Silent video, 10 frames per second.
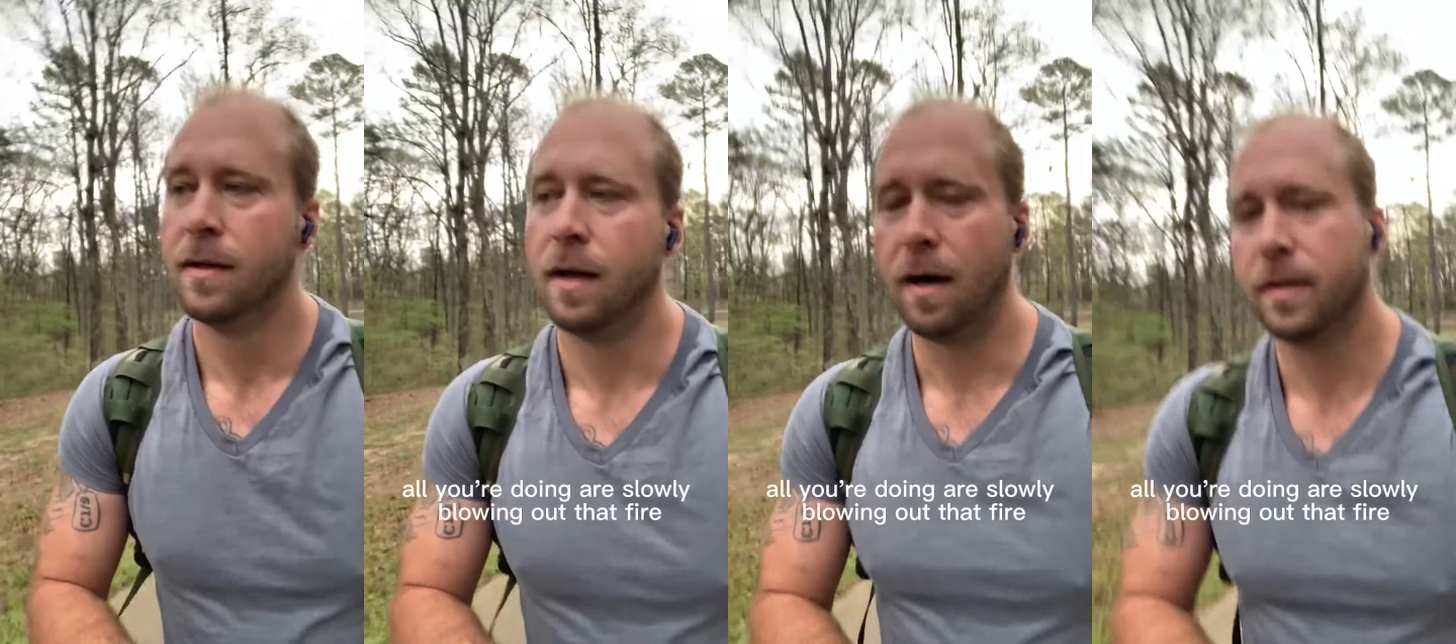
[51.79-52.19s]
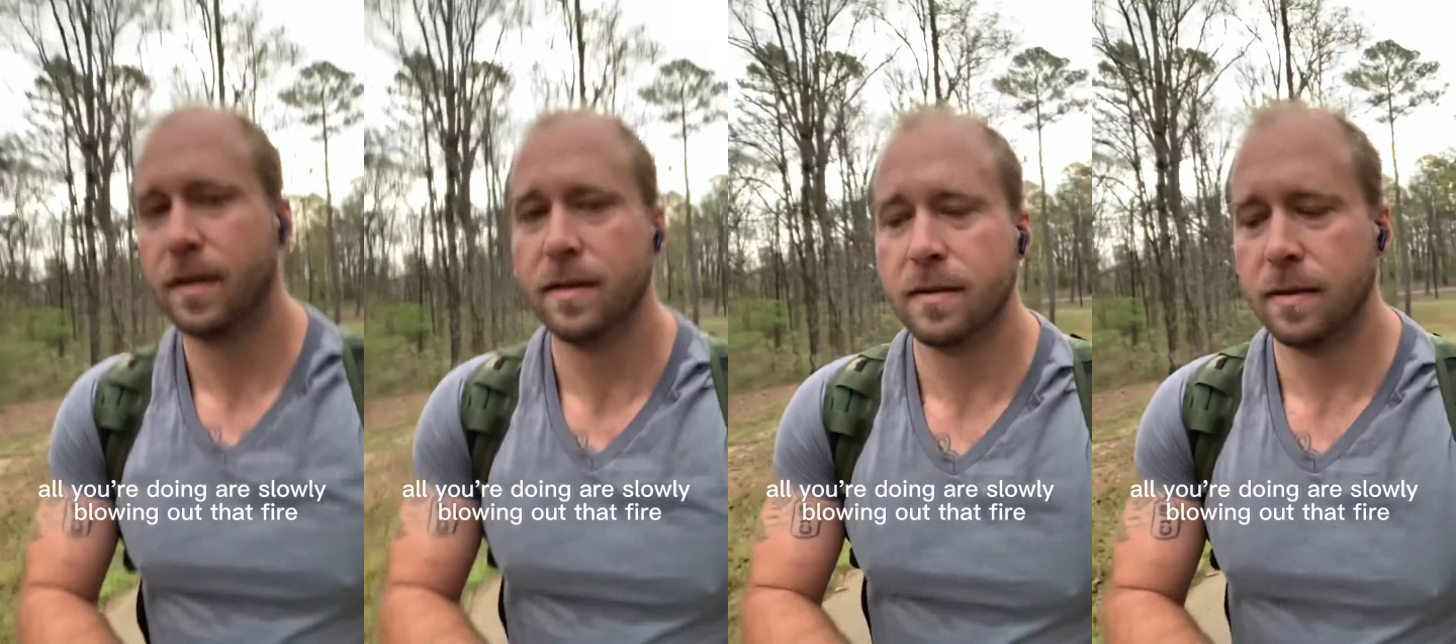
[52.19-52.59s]
all
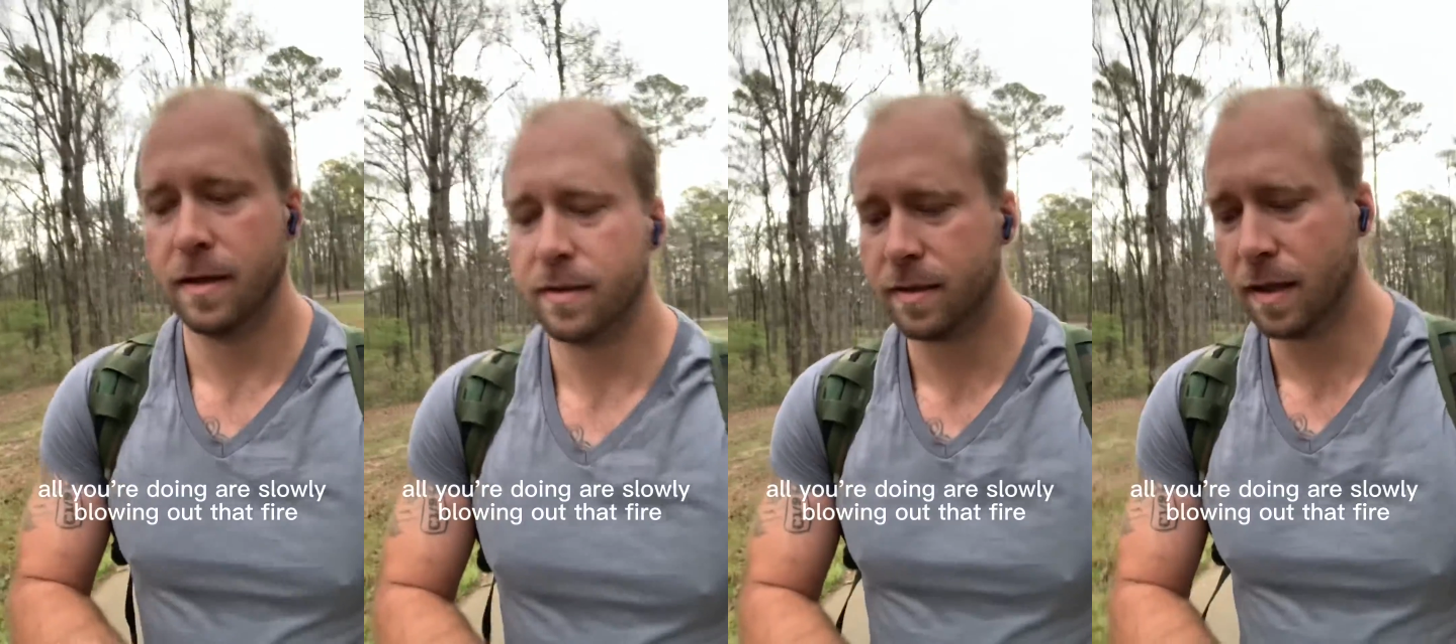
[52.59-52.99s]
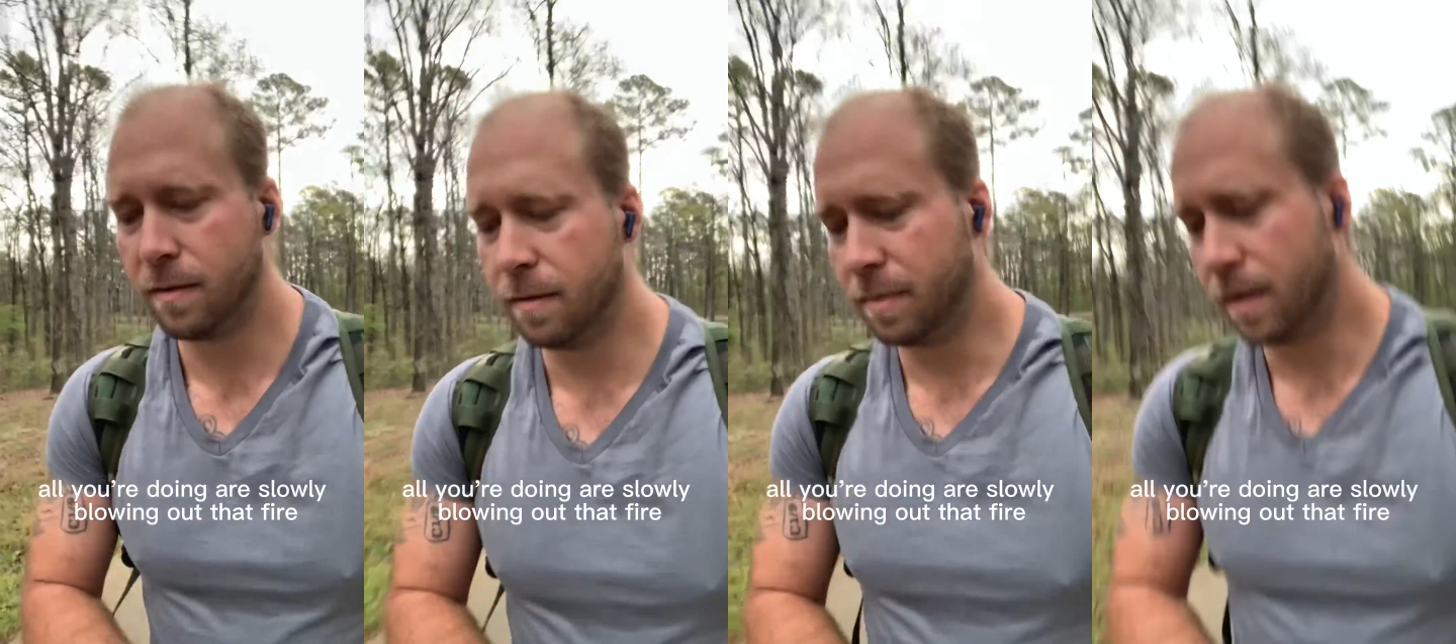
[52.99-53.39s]
you're doing are
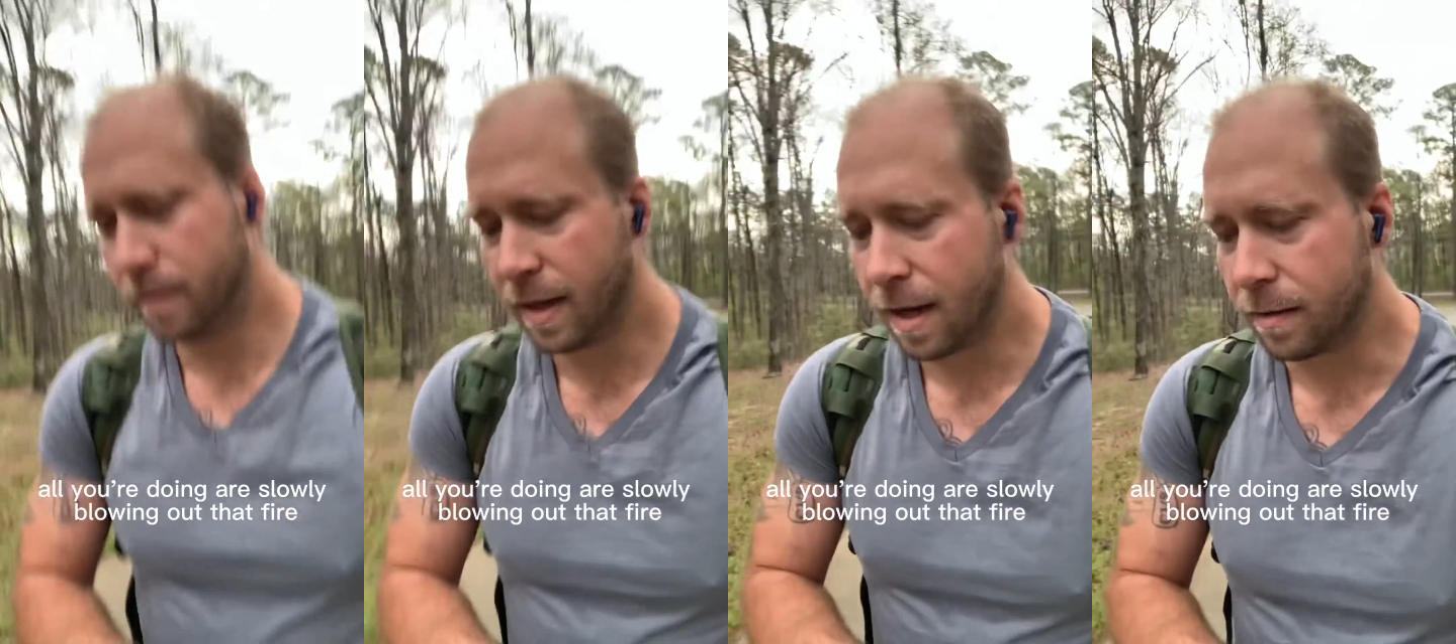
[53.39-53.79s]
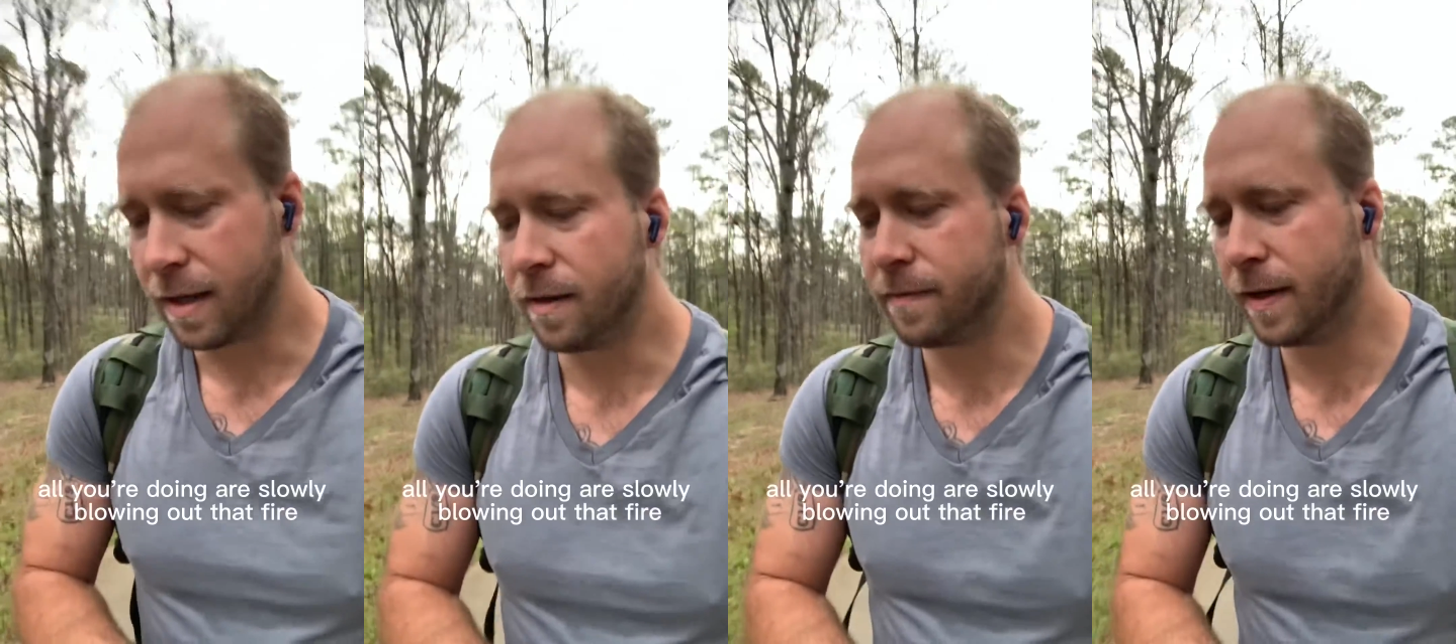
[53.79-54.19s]
slowly blowing out
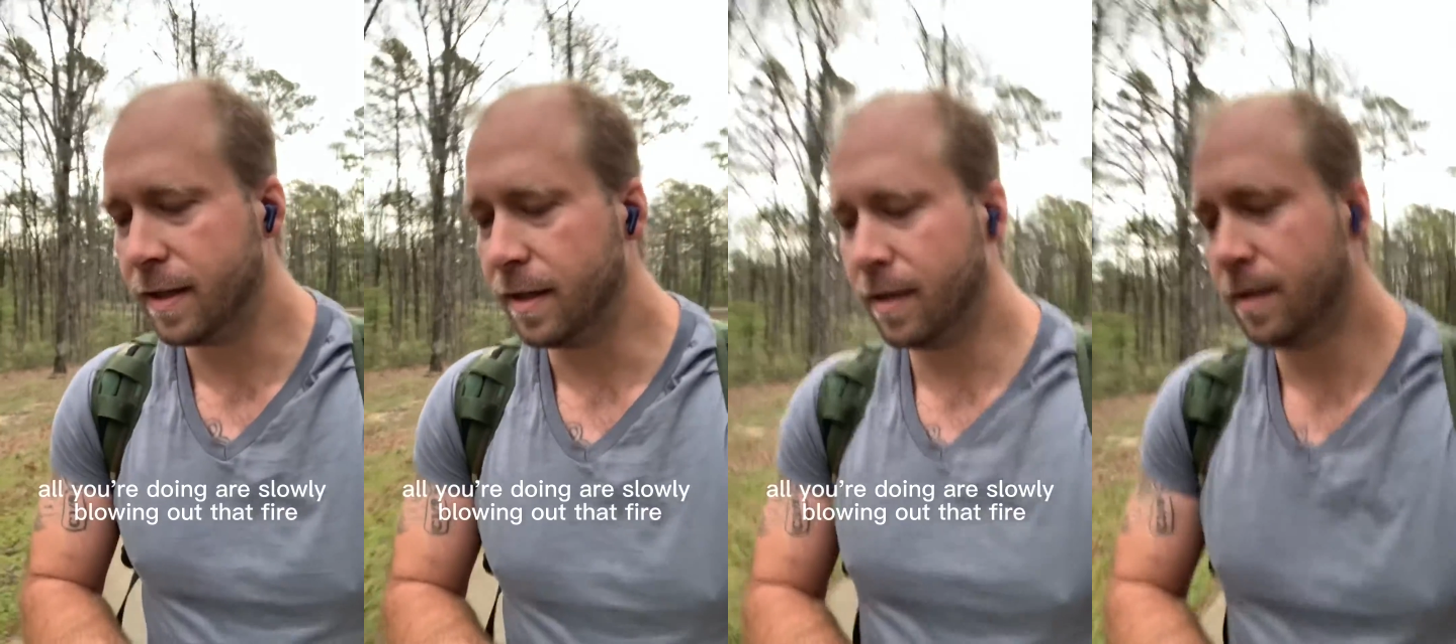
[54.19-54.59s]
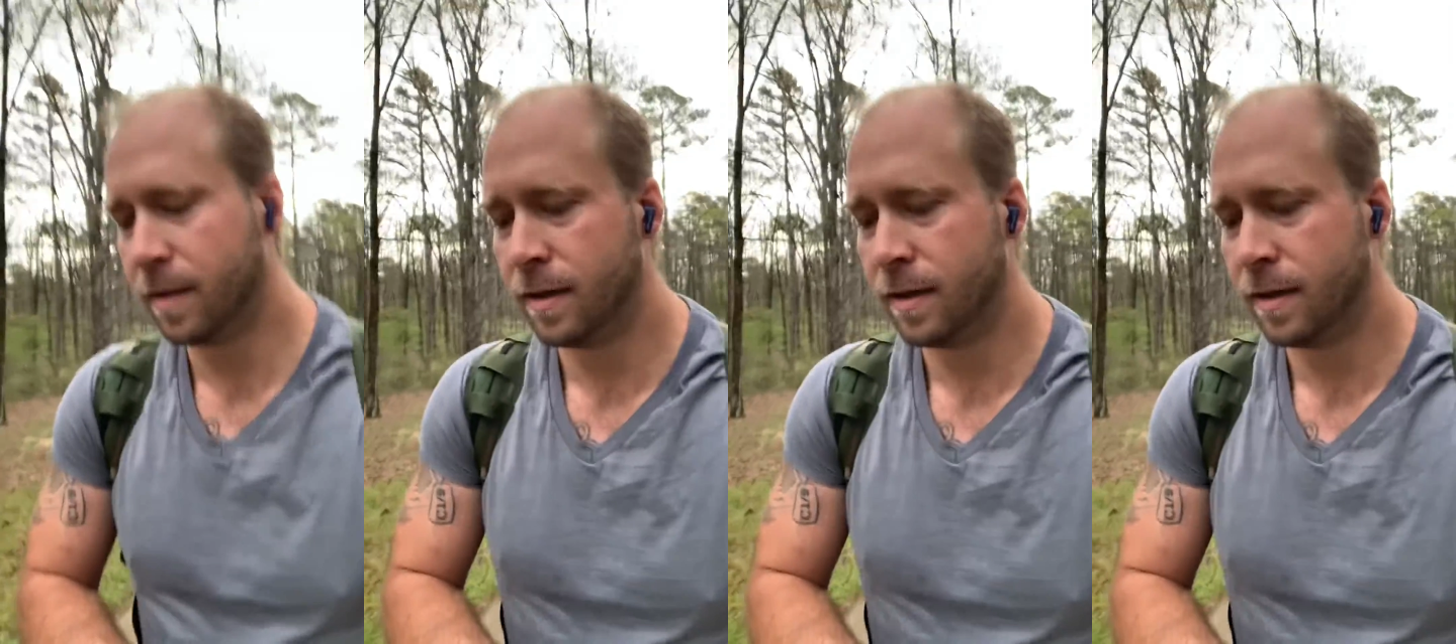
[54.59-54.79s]
that fire